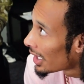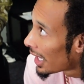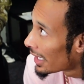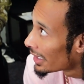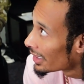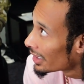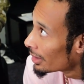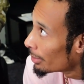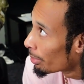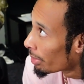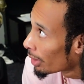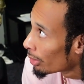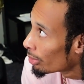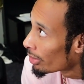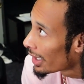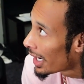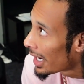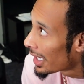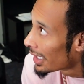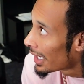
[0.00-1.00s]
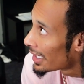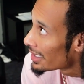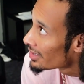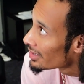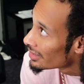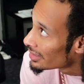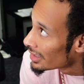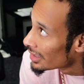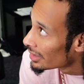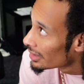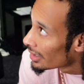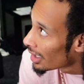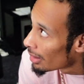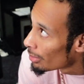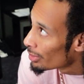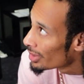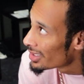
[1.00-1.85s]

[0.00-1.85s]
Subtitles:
Like getting blown out, like just getting dumb.